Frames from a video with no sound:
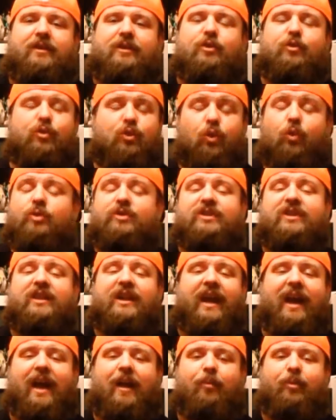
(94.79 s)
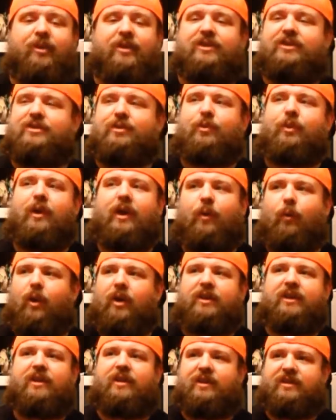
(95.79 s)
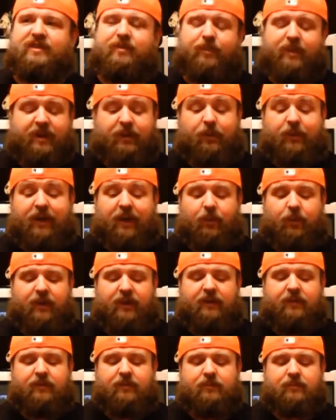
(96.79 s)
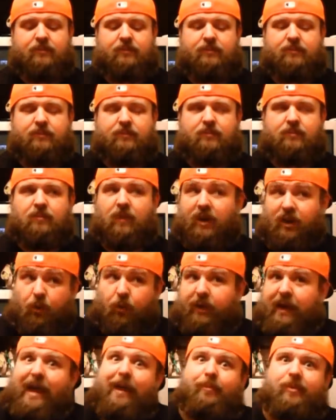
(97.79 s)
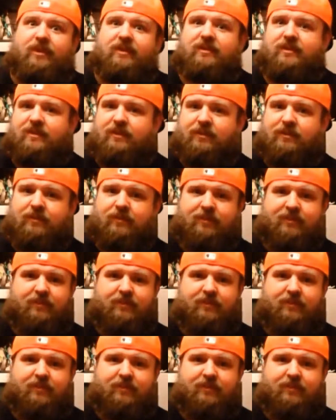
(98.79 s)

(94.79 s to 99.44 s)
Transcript: You knew it was going to happen. And so when I walked into this, I'm like, okay, well, I know what happens.